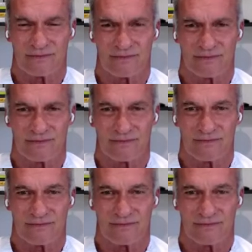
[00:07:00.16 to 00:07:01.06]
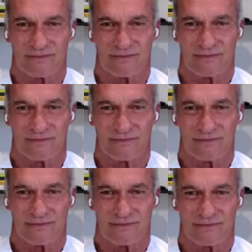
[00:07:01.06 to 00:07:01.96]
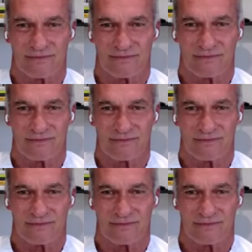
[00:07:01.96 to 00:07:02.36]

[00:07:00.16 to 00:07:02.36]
No words are spoken by the person on screen.